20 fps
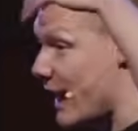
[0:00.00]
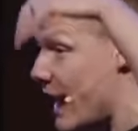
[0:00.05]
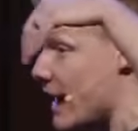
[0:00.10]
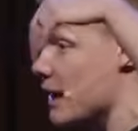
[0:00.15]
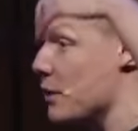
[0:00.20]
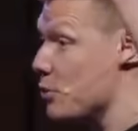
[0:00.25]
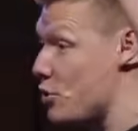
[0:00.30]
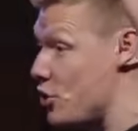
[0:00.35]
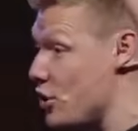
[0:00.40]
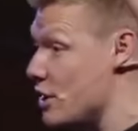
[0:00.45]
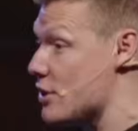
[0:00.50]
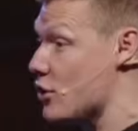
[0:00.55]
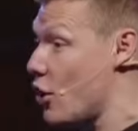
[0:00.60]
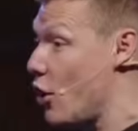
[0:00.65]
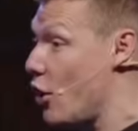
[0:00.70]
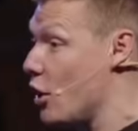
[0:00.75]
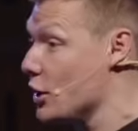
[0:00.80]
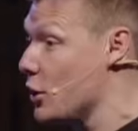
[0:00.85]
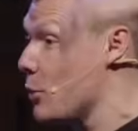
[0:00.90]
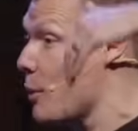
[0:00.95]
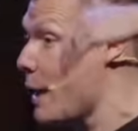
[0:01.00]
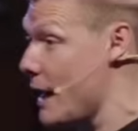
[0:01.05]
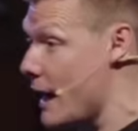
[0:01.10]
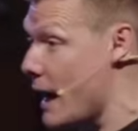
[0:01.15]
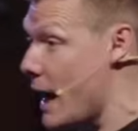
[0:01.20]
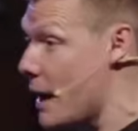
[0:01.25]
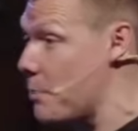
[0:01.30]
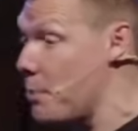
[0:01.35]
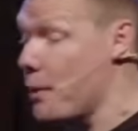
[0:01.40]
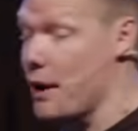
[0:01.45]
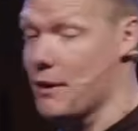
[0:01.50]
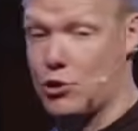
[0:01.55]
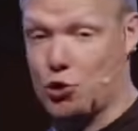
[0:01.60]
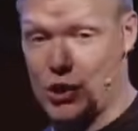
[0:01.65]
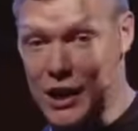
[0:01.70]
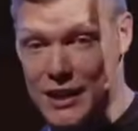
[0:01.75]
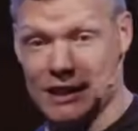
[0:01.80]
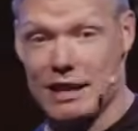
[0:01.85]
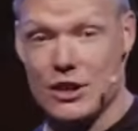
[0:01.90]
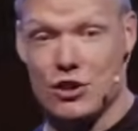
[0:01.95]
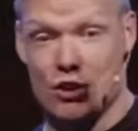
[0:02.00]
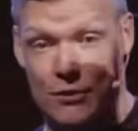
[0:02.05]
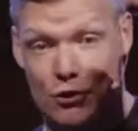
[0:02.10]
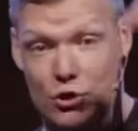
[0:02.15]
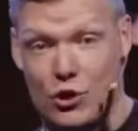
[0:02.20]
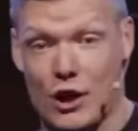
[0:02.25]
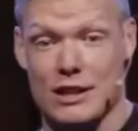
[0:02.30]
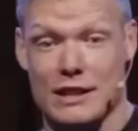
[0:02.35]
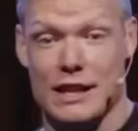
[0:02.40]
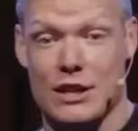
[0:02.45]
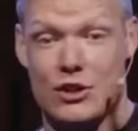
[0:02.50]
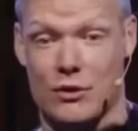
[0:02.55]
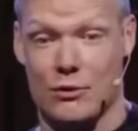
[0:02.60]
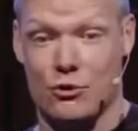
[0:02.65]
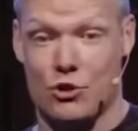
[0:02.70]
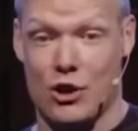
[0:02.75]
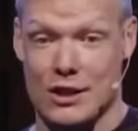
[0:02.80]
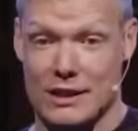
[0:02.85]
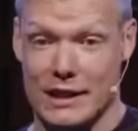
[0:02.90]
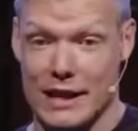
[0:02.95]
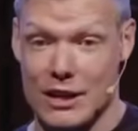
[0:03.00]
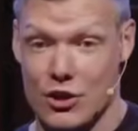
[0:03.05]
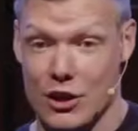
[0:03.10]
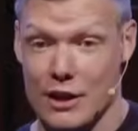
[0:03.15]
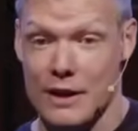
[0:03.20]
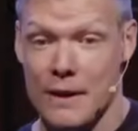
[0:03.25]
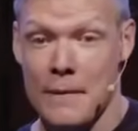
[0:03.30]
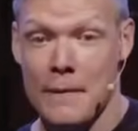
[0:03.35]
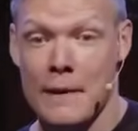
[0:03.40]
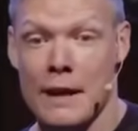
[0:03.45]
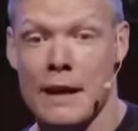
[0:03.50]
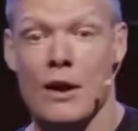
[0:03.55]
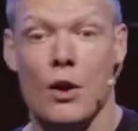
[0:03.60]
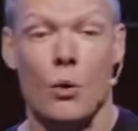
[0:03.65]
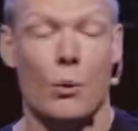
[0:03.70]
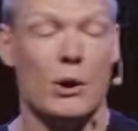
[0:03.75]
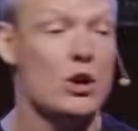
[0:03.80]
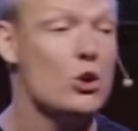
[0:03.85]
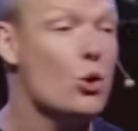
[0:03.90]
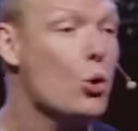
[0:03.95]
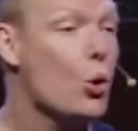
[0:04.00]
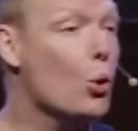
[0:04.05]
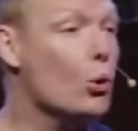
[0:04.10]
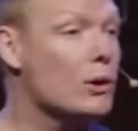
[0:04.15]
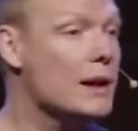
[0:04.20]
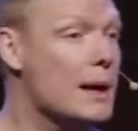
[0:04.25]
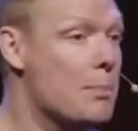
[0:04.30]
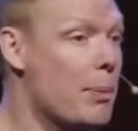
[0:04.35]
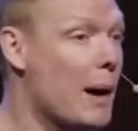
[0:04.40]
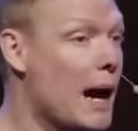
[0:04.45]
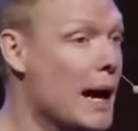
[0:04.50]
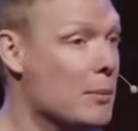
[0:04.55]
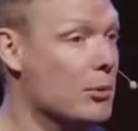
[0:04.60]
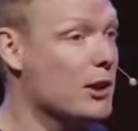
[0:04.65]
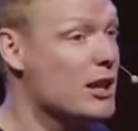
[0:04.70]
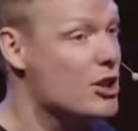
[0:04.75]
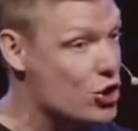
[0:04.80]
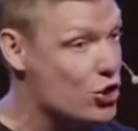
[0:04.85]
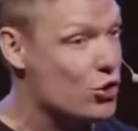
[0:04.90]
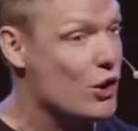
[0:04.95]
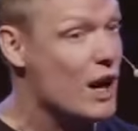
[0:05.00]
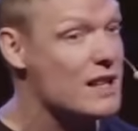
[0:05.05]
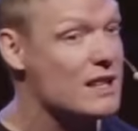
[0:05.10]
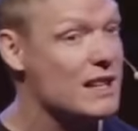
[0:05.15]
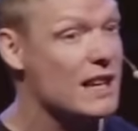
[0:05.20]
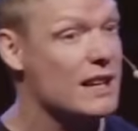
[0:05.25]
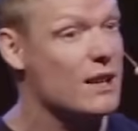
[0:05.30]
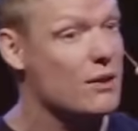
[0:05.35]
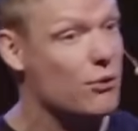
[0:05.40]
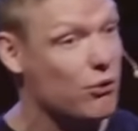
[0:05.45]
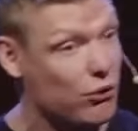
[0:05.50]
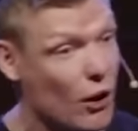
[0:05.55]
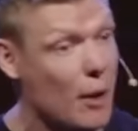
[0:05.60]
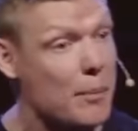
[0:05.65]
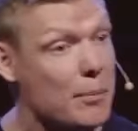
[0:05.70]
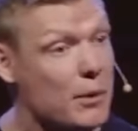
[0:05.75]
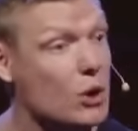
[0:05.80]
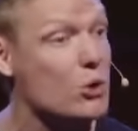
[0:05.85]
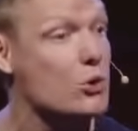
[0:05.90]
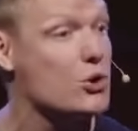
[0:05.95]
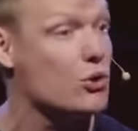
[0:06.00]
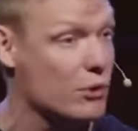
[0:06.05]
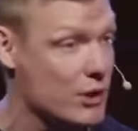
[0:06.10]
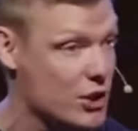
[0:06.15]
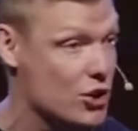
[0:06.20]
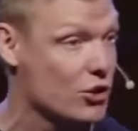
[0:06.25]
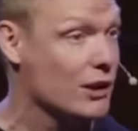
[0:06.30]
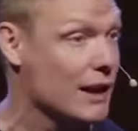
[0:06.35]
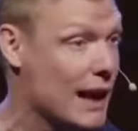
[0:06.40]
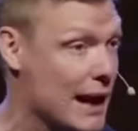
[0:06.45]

languages all the way up, a translation of a translation of translation. When you hold a Bible, it's translated from those original